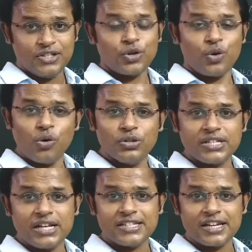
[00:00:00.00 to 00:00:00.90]
So
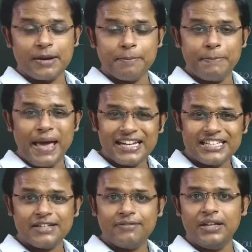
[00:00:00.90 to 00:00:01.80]
cone cells are
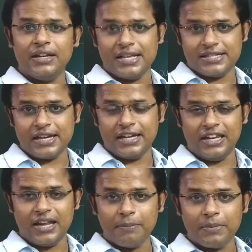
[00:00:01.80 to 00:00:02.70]
comparatively lesser
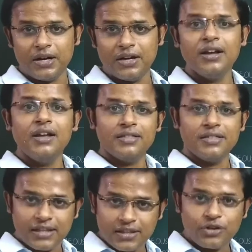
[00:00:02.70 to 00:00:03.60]
in number
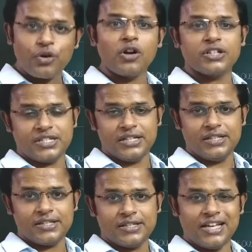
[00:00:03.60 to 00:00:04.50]
than the rod
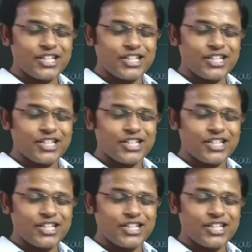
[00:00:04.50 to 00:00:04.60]
cells.